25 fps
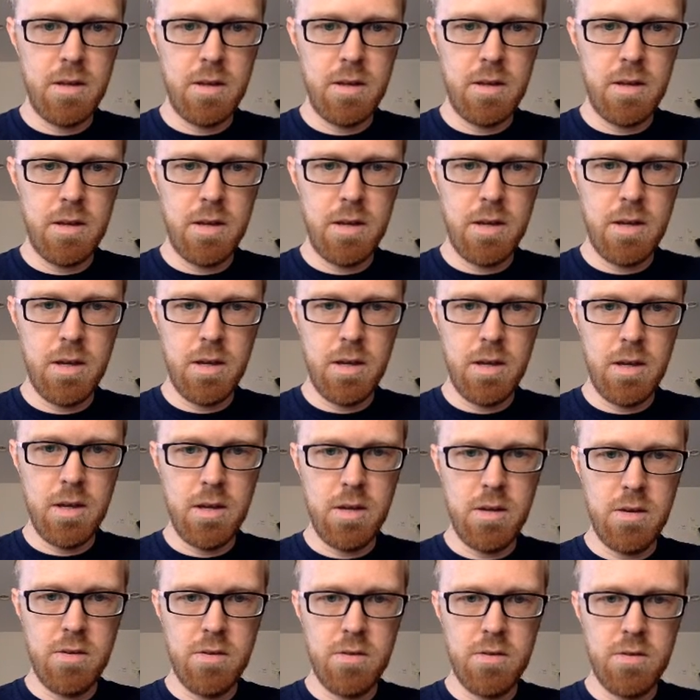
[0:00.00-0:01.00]

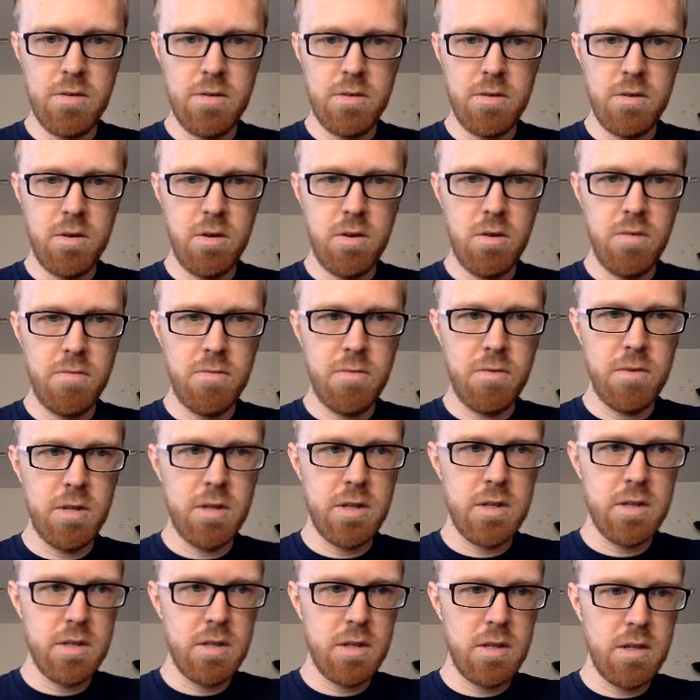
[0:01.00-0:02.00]
And hopefully
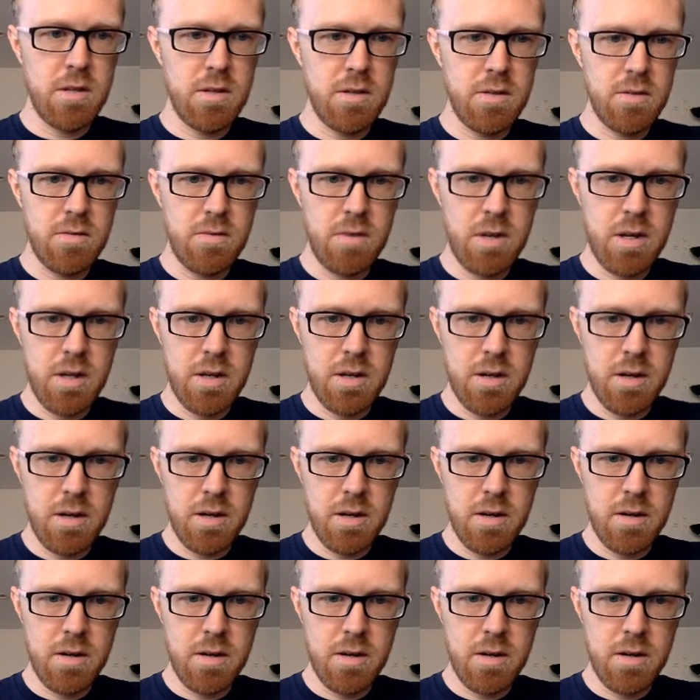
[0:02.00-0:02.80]
see this render.